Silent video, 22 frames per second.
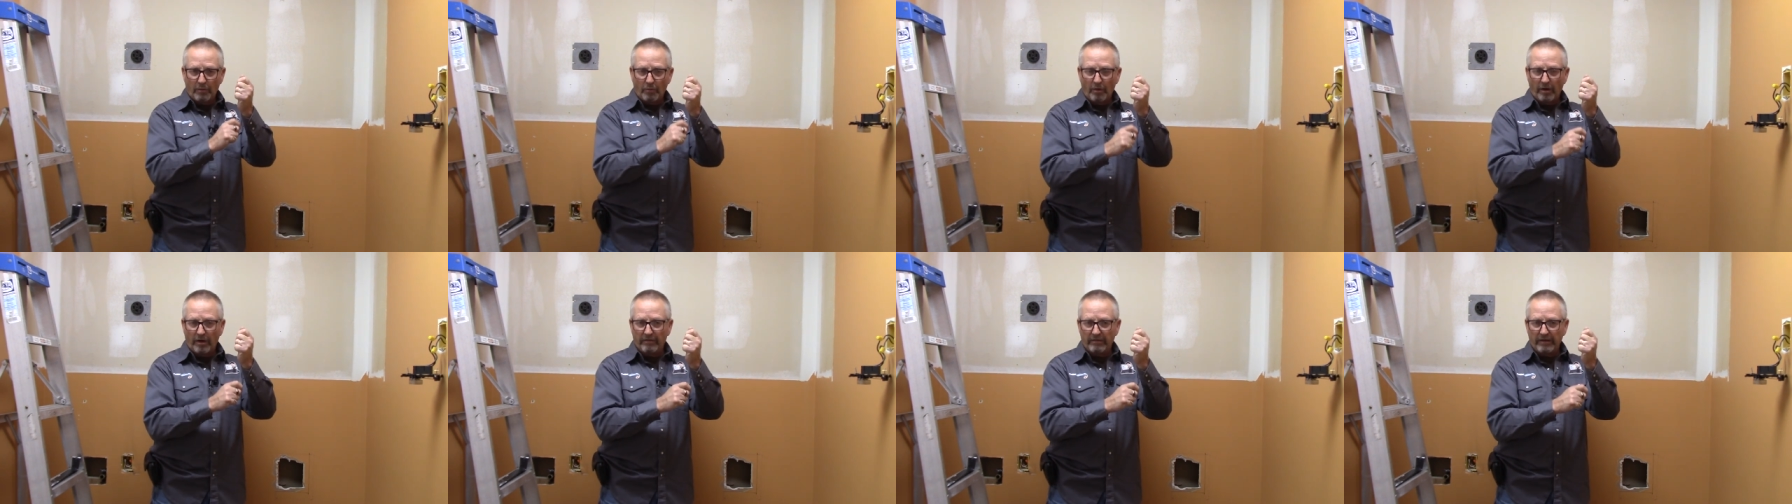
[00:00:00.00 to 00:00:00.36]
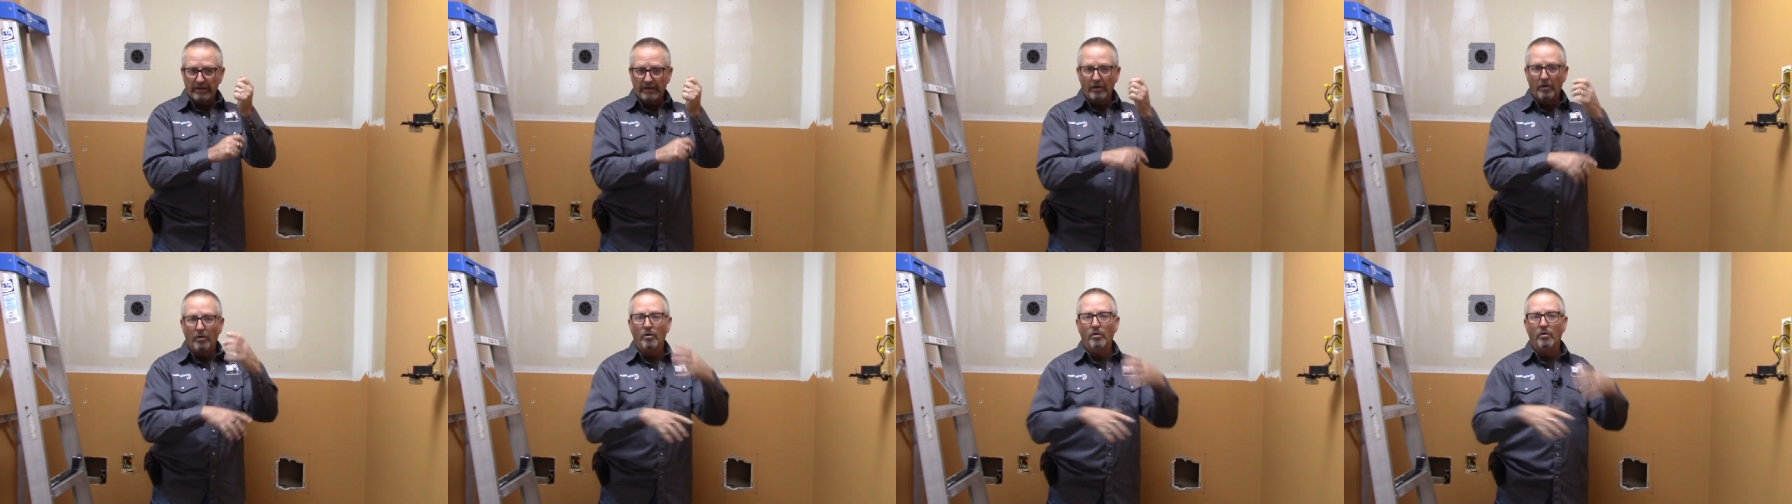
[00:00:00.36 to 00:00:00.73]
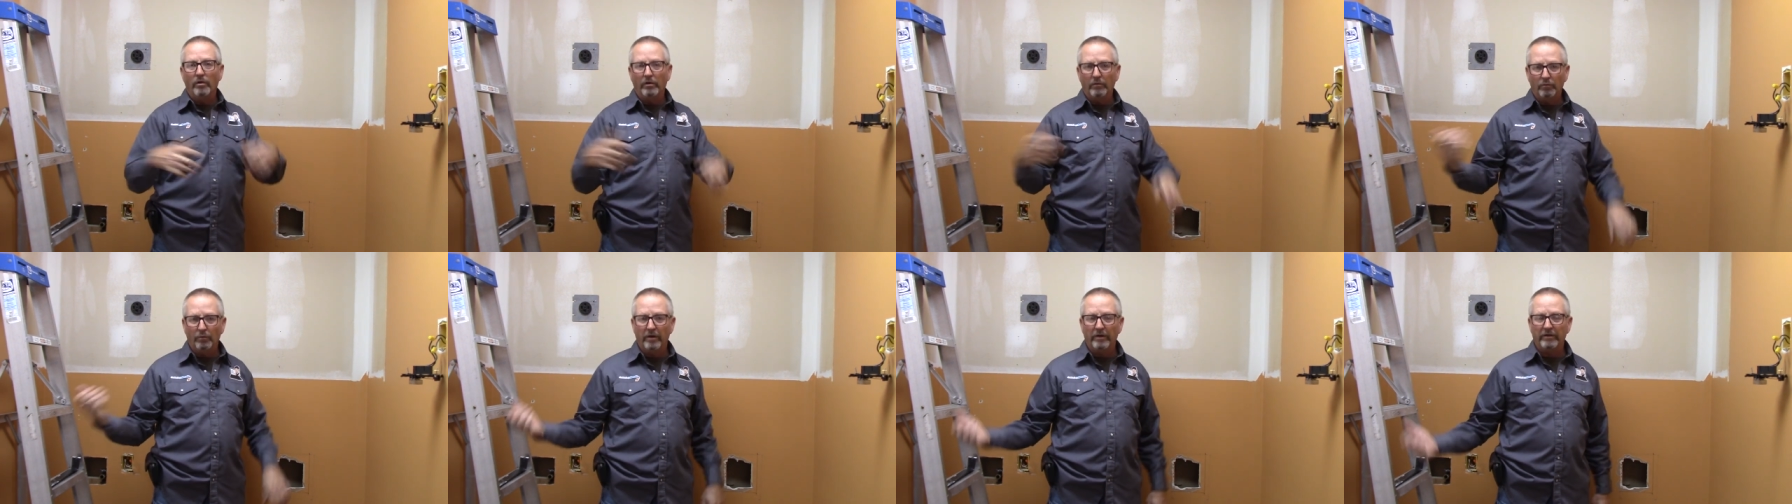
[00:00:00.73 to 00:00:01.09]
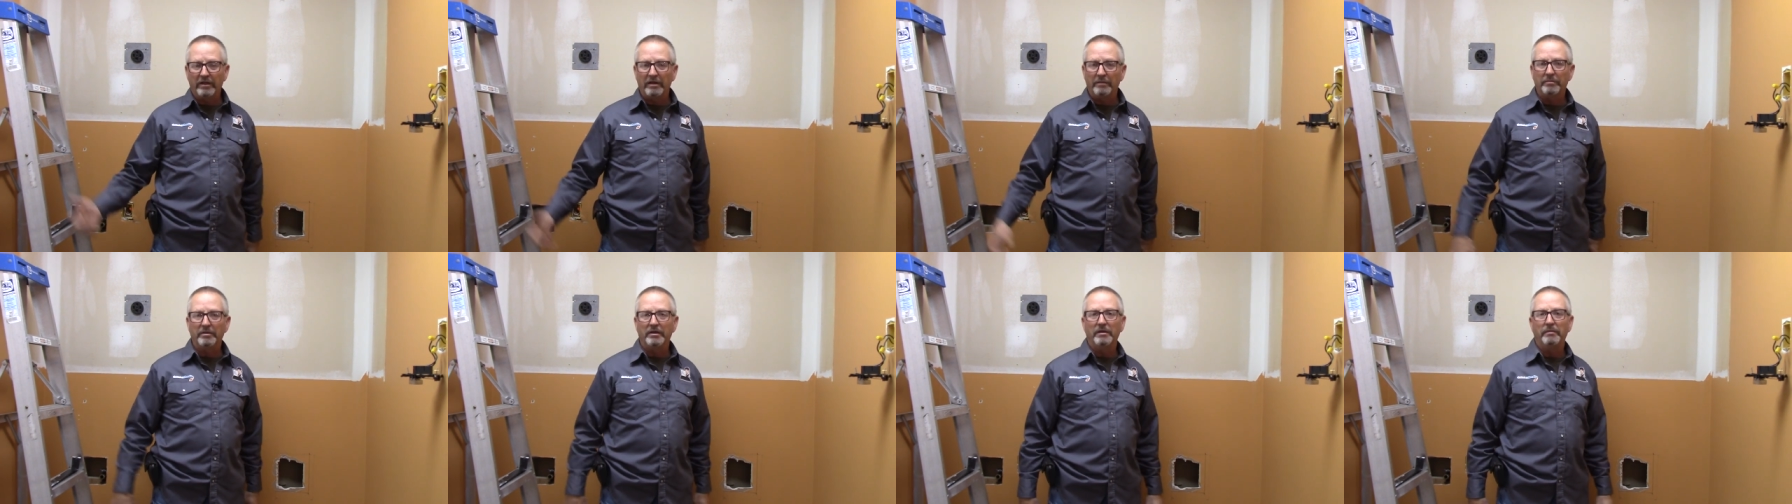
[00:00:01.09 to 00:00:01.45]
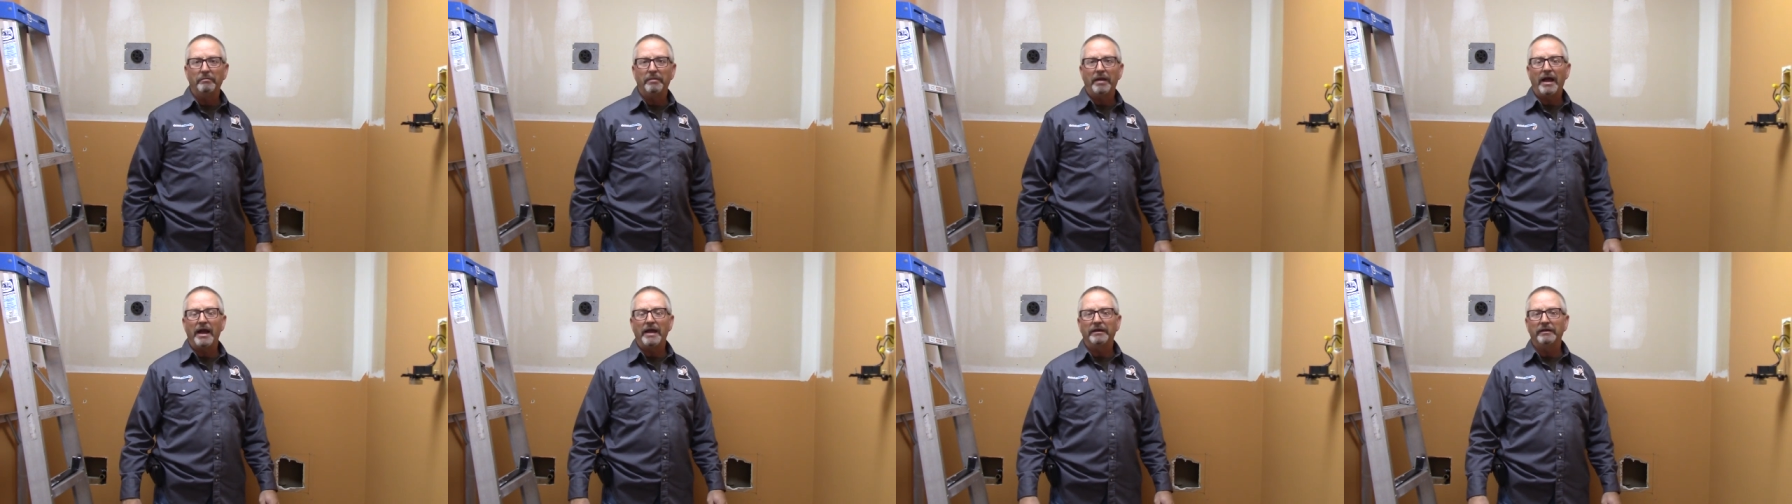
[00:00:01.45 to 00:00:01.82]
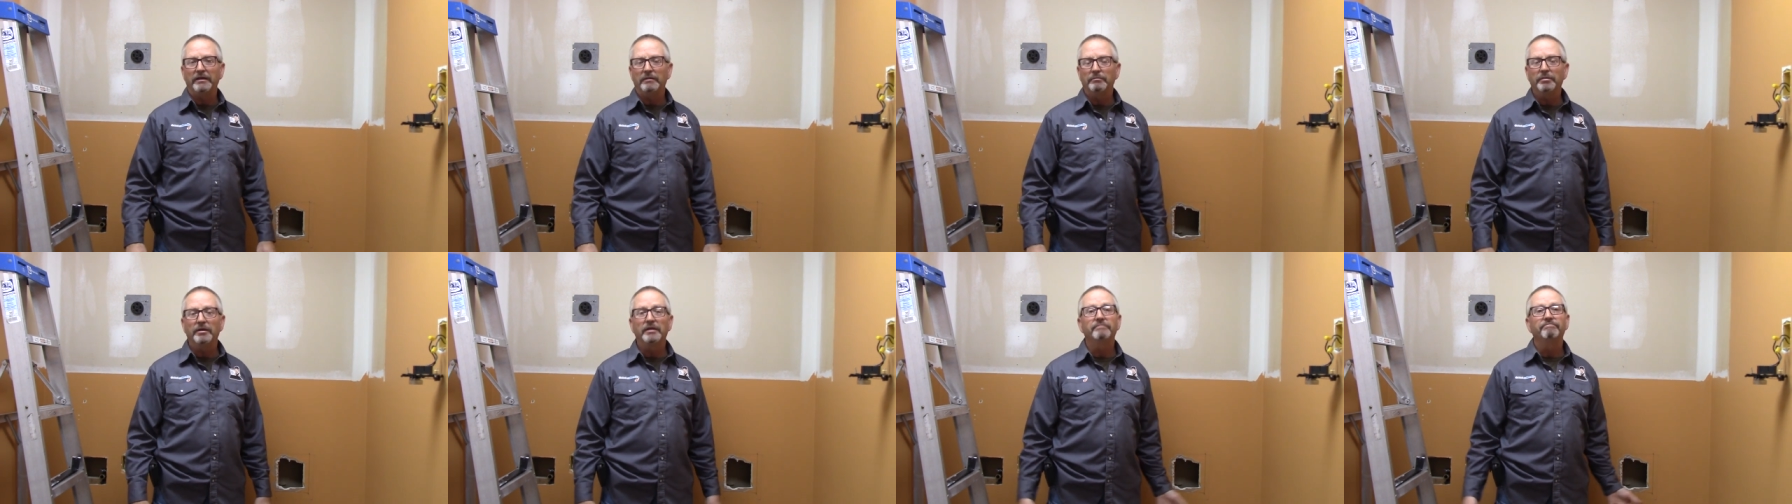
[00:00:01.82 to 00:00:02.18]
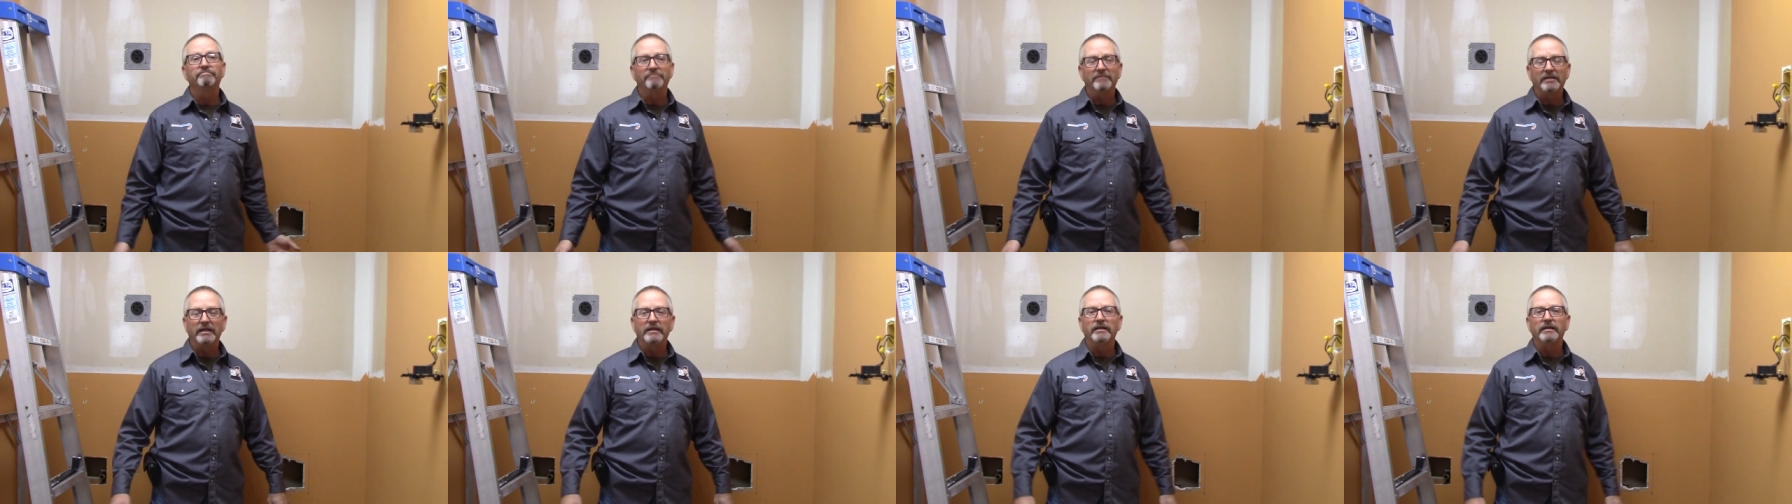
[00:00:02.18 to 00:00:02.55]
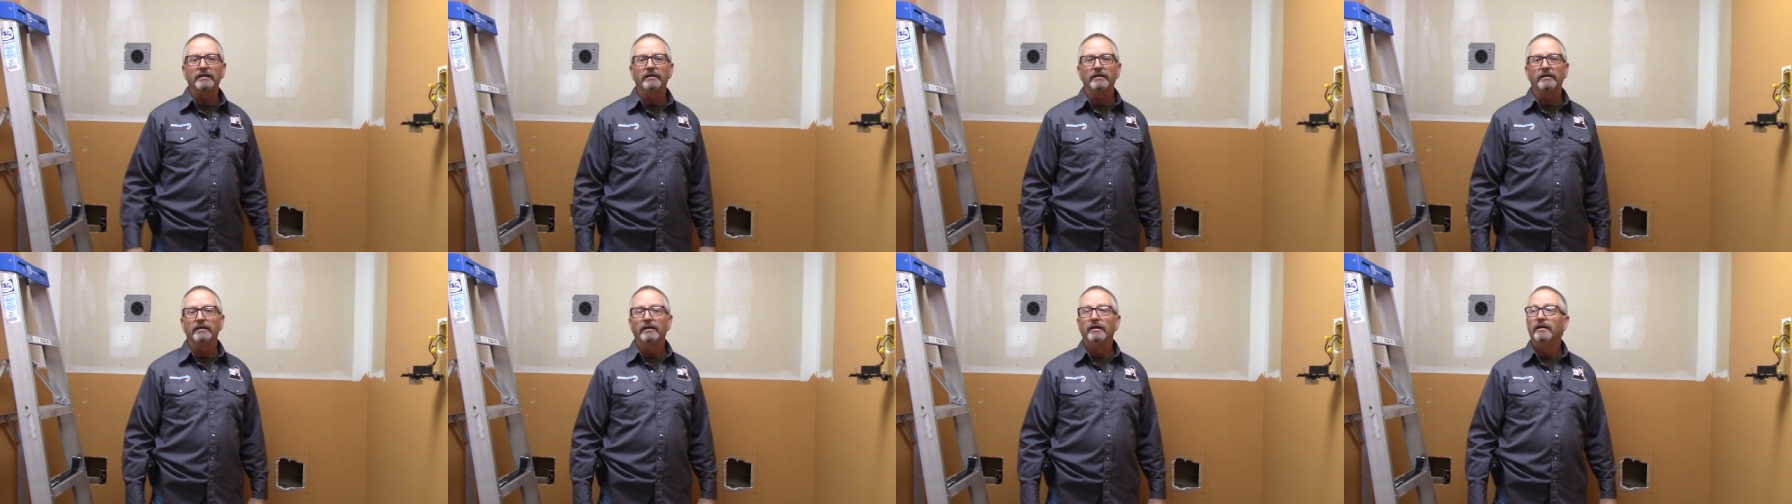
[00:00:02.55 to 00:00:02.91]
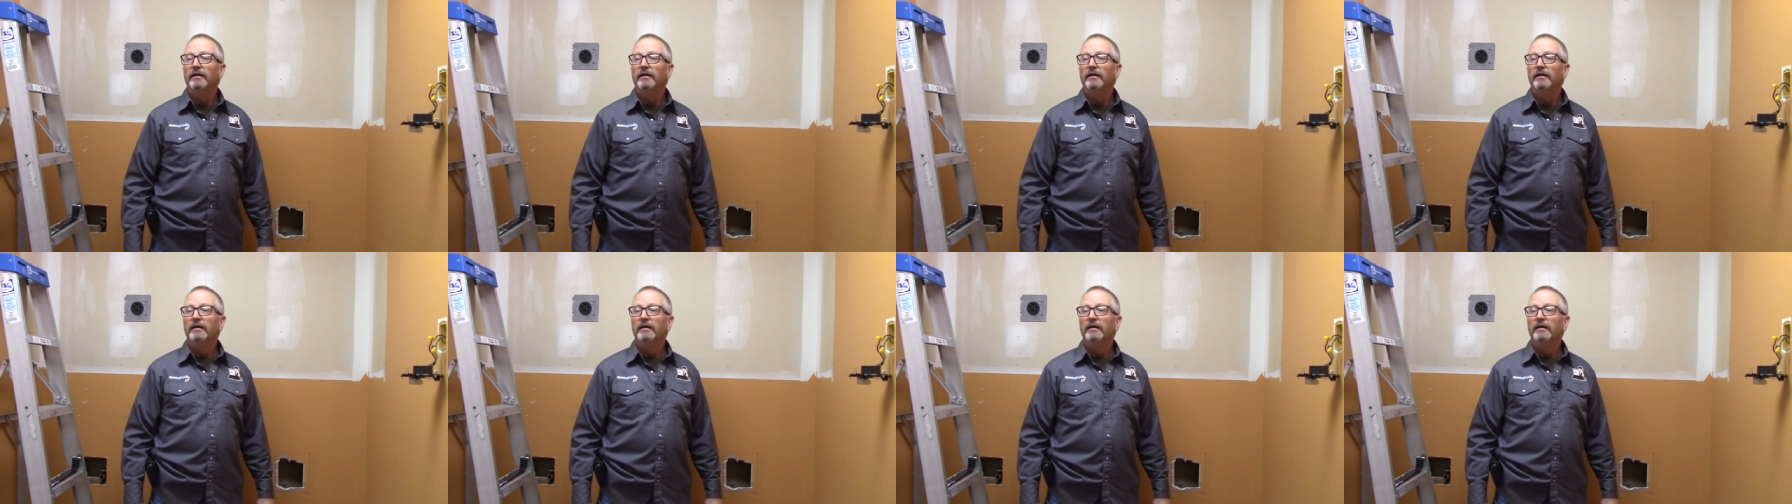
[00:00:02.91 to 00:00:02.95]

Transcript: where they go and where they've been abandoned, but they didn't.